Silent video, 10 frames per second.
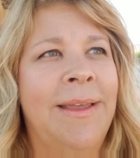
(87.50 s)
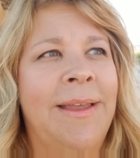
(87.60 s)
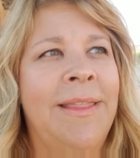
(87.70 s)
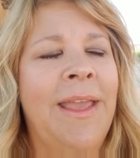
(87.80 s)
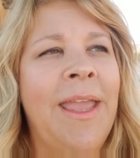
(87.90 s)

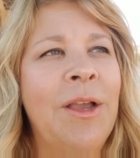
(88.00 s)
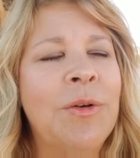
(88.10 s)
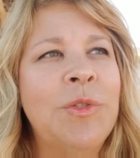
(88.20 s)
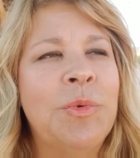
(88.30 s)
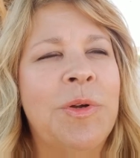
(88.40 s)
the
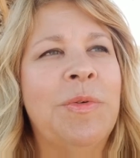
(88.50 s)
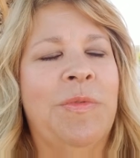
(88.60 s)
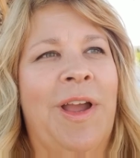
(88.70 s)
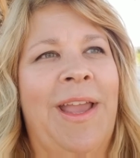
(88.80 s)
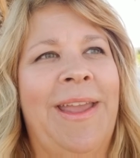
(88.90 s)
angles weren't
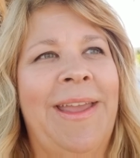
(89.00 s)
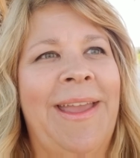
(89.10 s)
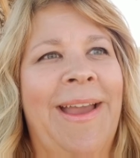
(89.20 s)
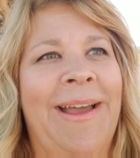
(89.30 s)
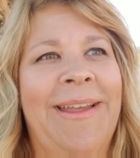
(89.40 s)
right,
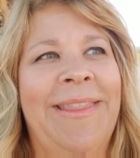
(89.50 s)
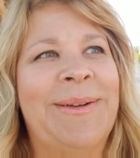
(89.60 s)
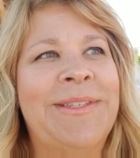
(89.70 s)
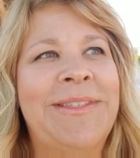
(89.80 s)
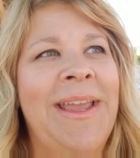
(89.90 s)
and
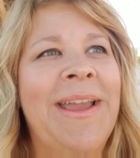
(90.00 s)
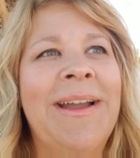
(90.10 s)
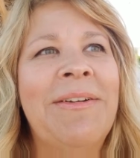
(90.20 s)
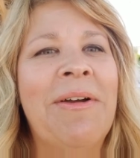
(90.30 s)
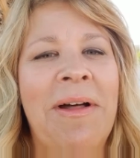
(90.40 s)
there's this
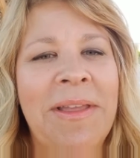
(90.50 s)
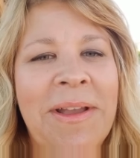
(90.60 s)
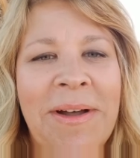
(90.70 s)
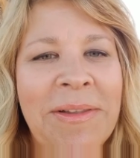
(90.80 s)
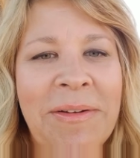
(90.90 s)
ant crawling
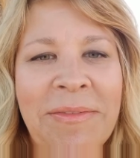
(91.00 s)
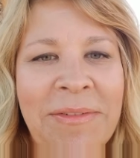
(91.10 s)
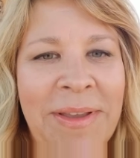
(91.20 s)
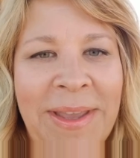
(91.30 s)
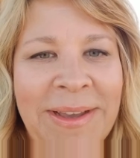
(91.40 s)
all over
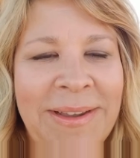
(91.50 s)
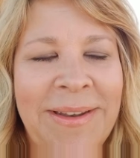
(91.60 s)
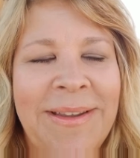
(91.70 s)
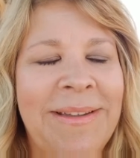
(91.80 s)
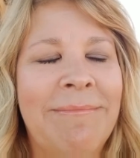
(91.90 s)
me, and